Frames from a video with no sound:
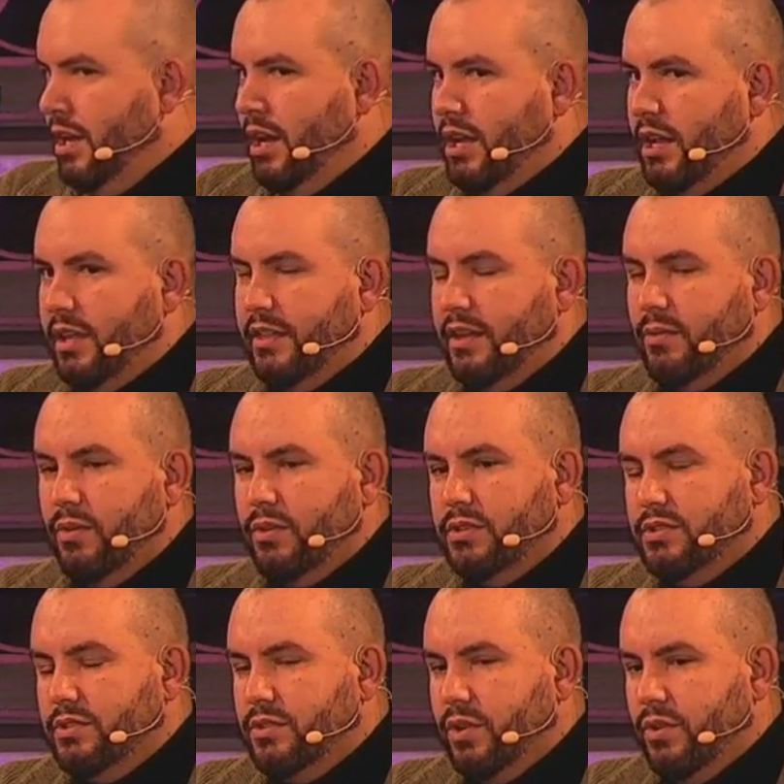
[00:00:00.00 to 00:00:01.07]
And I think what
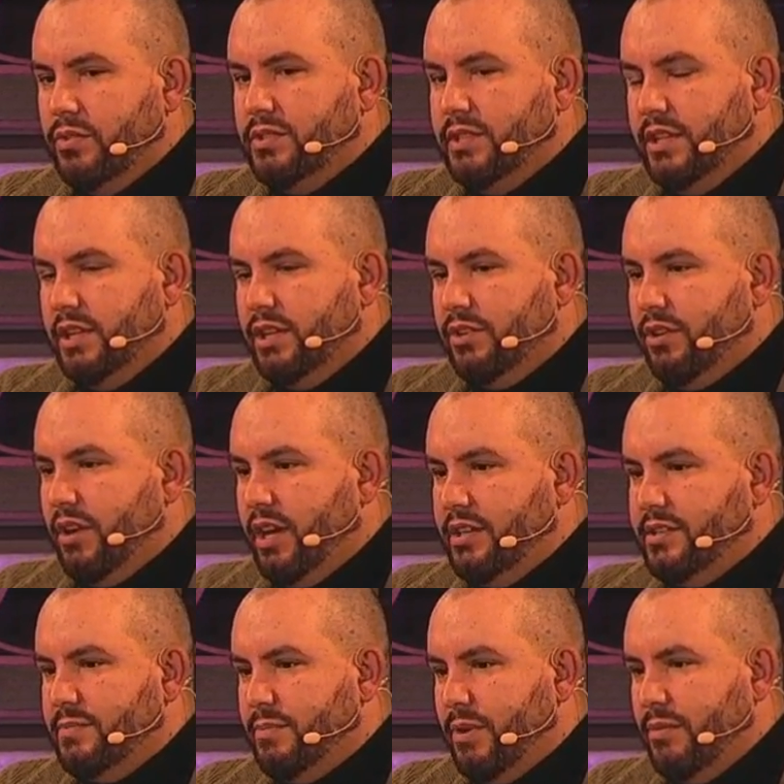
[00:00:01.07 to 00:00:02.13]
God did in
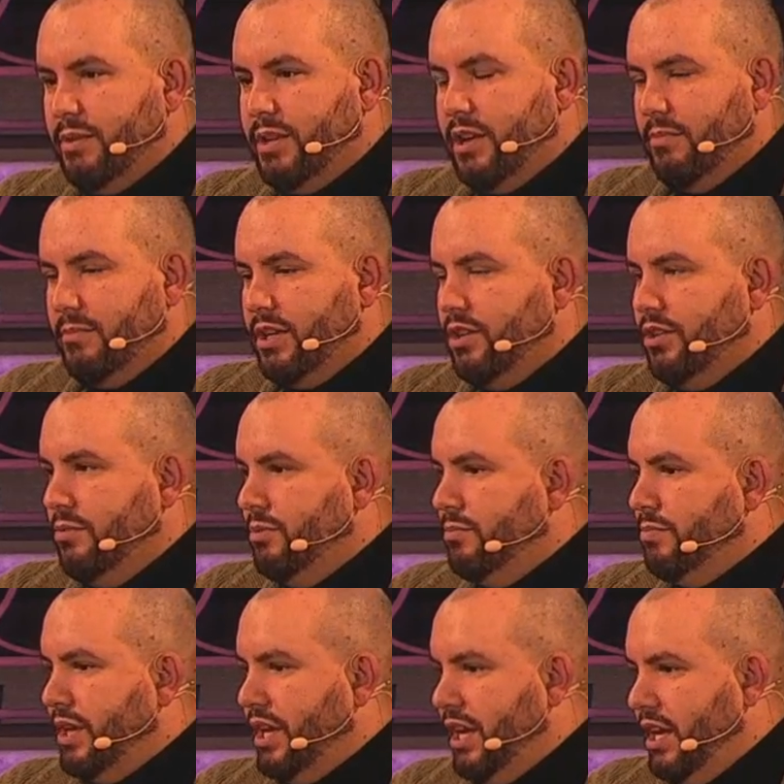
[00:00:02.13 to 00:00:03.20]
Christ by becoming a
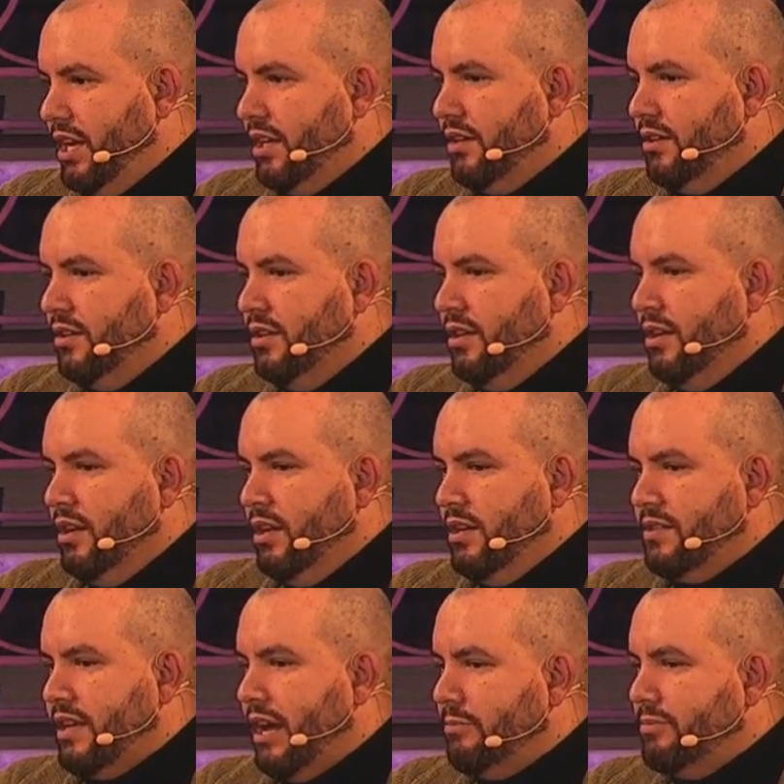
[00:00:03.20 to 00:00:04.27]
human being
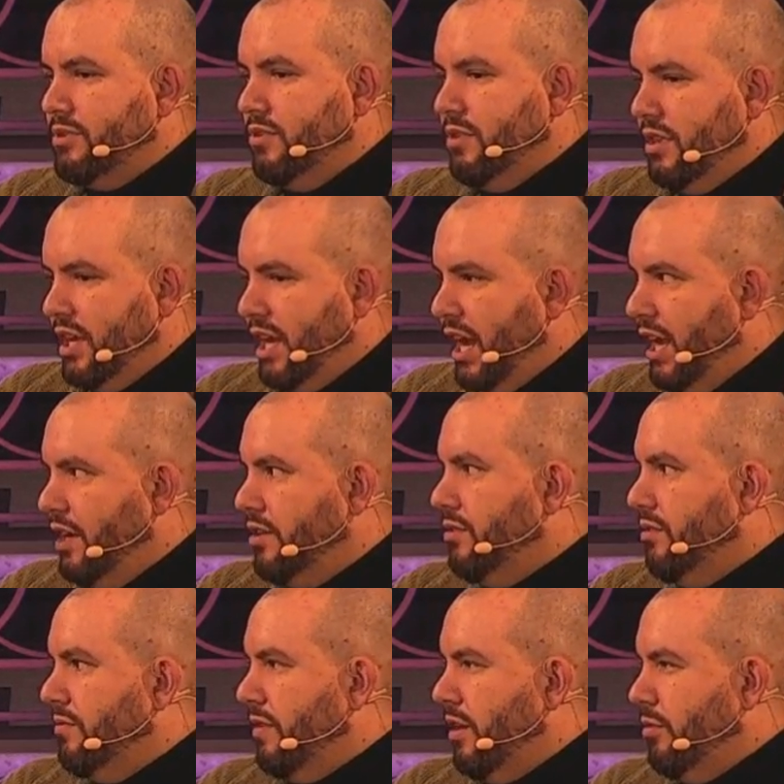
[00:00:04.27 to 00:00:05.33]
is absolutely the
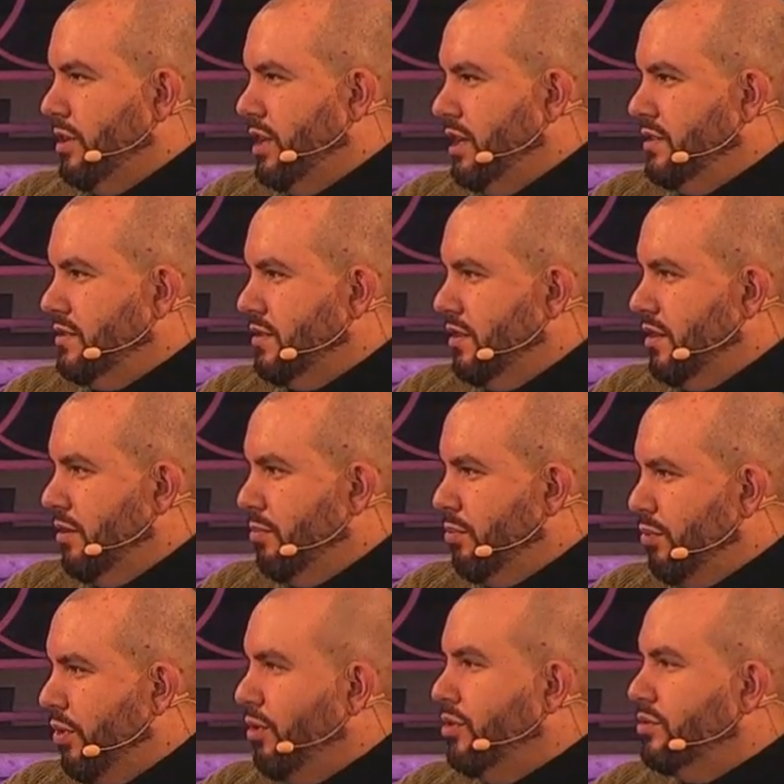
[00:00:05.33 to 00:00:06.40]
anchor of how we need to
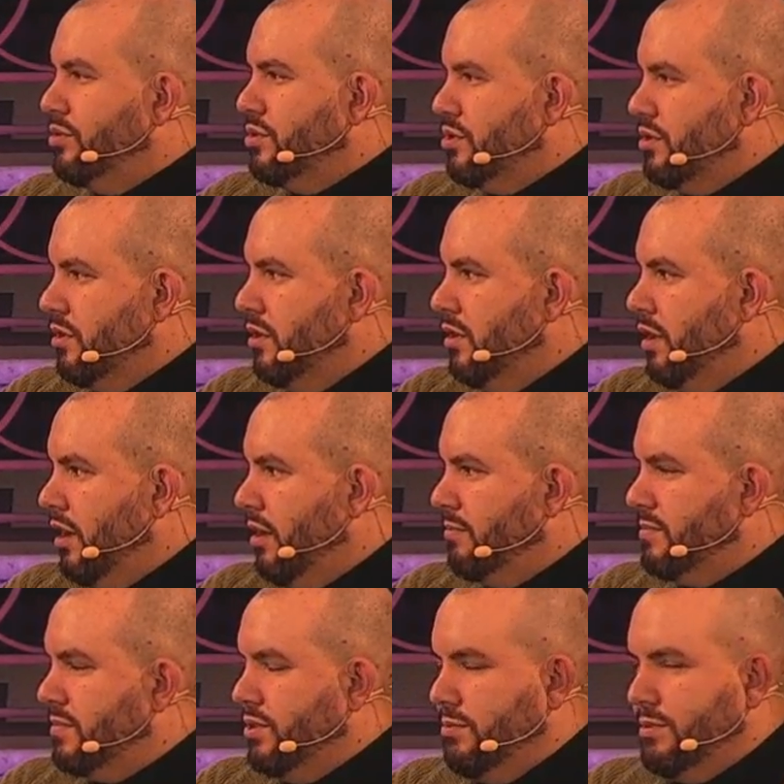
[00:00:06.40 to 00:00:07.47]
approach
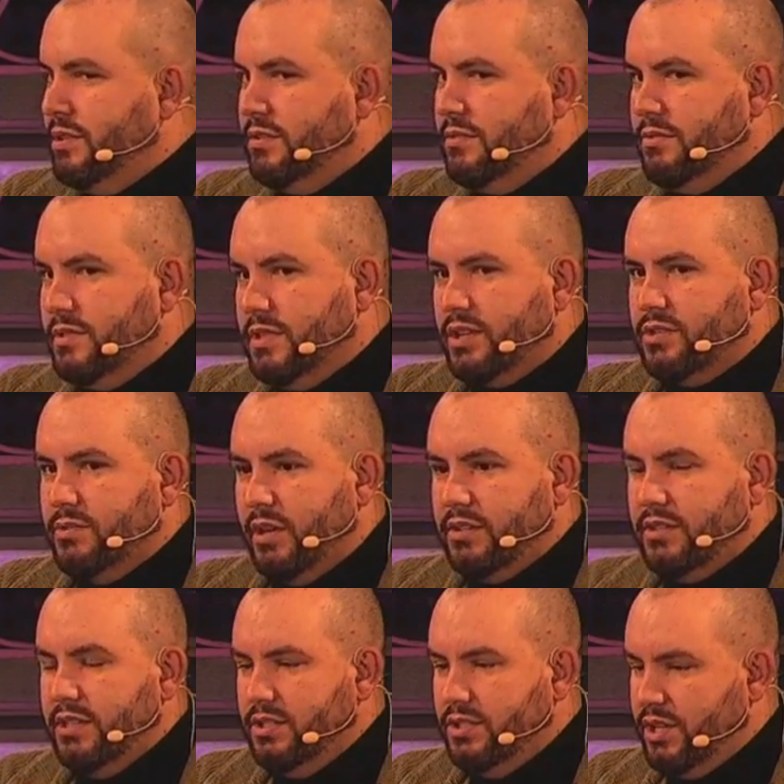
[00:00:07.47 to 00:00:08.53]
um, human
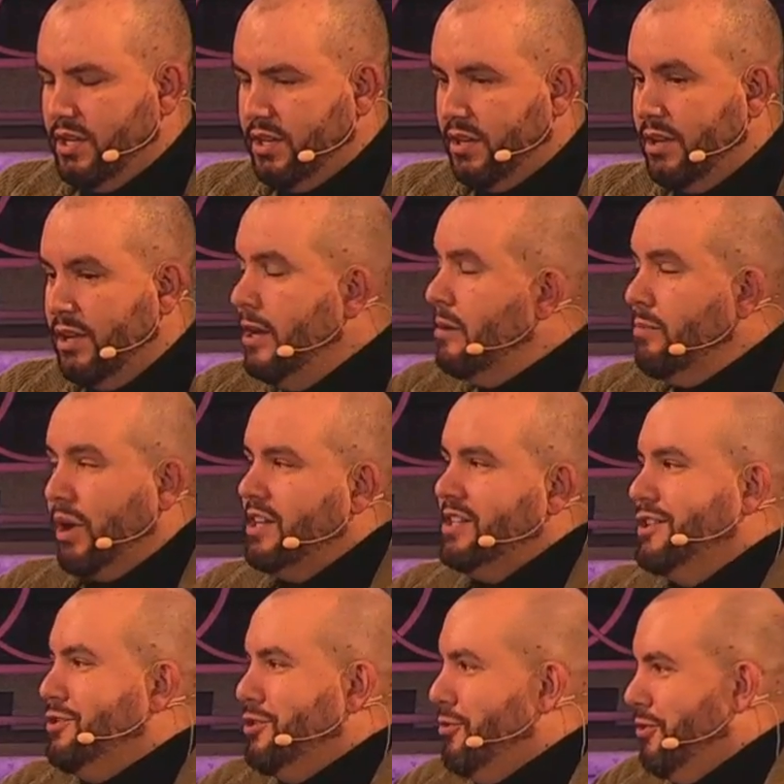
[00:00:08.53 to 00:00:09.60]
sexuality and gender. But I
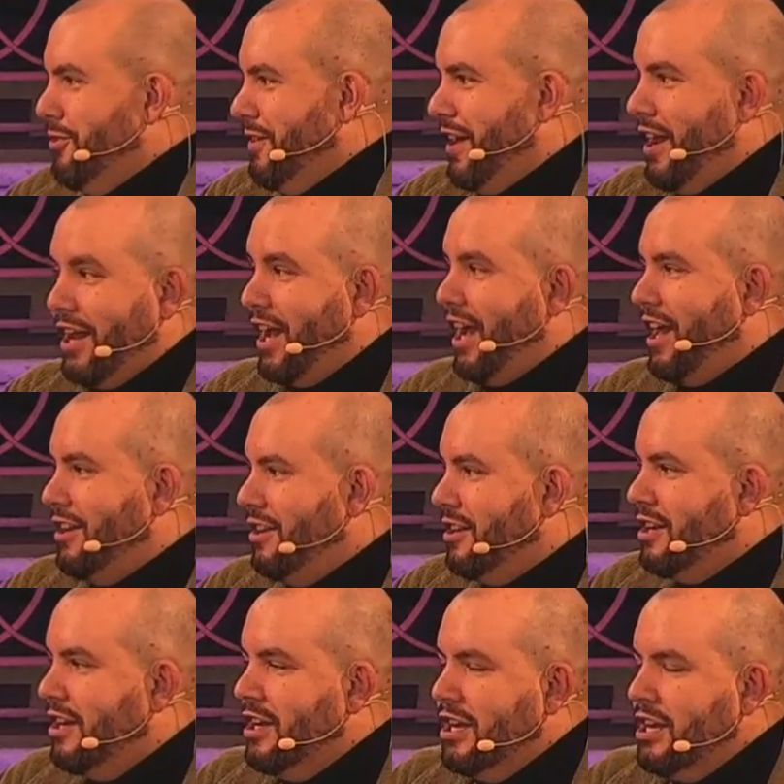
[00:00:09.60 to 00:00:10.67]
didn't know all that, and I hadn't.